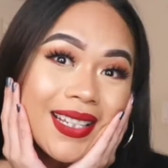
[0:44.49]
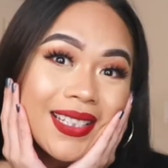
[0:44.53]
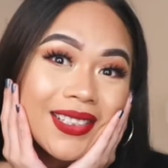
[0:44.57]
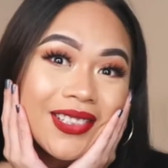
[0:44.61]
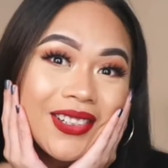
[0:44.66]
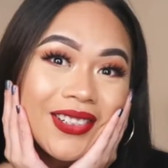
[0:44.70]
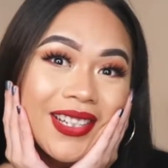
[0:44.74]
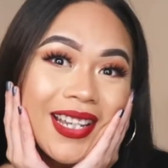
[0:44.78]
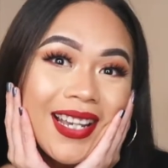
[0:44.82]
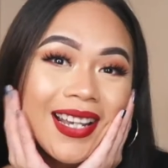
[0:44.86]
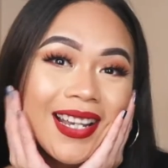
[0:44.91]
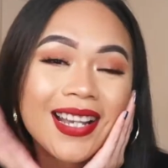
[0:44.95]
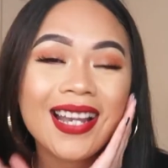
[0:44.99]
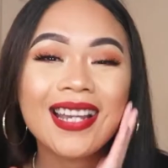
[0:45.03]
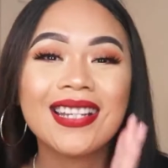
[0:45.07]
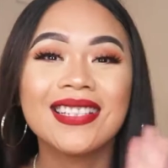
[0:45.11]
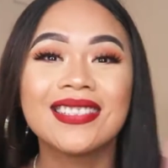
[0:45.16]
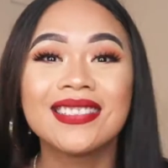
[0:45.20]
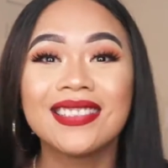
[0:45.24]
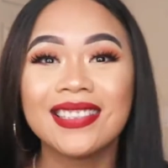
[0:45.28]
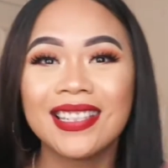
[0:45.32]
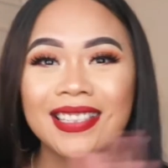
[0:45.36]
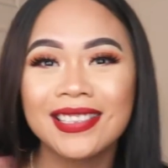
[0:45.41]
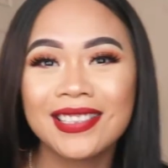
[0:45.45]
So yeah
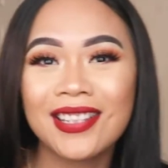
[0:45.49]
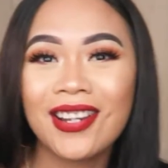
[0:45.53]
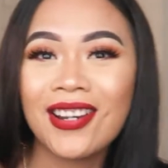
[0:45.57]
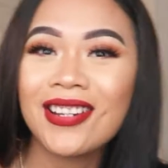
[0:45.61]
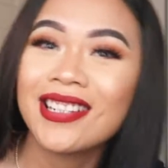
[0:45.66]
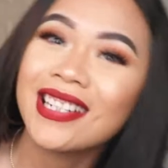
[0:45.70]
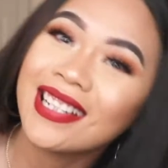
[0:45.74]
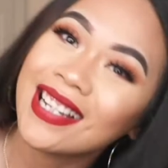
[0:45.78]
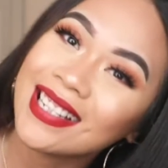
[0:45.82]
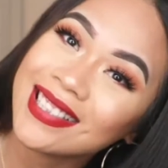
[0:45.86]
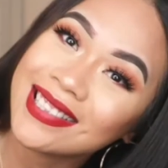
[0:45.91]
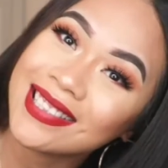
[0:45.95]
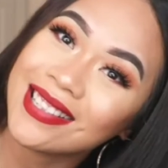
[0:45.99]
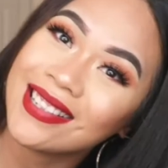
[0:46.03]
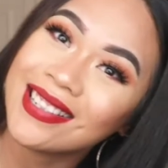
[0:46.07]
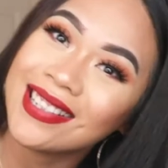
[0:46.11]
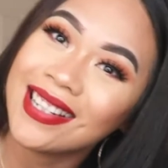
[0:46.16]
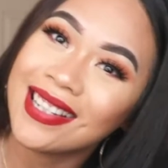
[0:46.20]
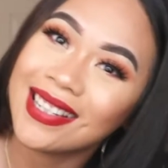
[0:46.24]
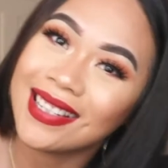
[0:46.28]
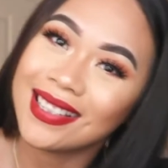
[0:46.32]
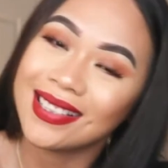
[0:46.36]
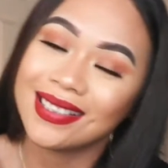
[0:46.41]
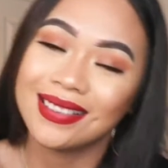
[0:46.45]
guys, let's go ahead and get
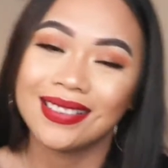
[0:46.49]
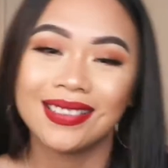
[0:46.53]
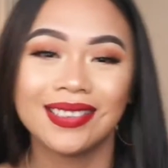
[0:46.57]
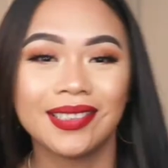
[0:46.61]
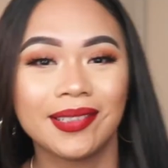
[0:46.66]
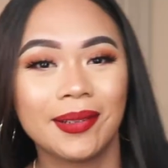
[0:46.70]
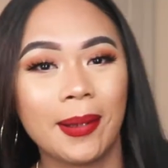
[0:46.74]
started.